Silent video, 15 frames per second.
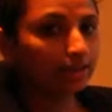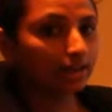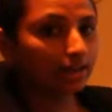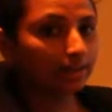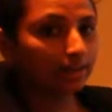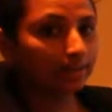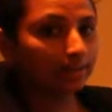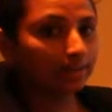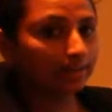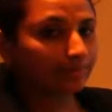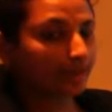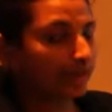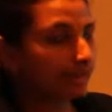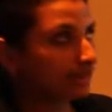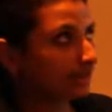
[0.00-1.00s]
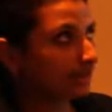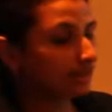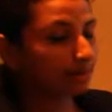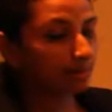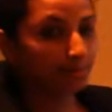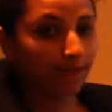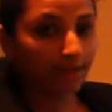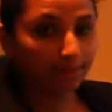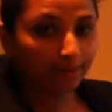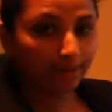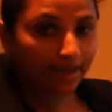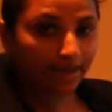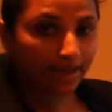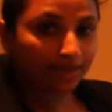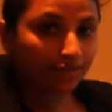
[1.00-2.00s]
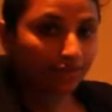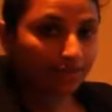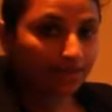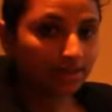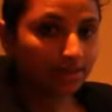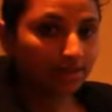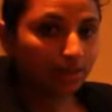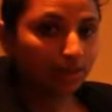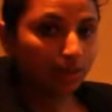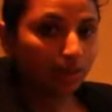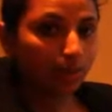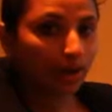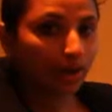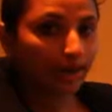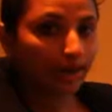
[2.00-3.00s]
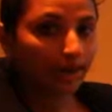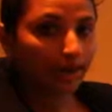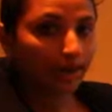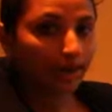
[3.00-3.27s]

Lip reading: And then in the planning phase, the why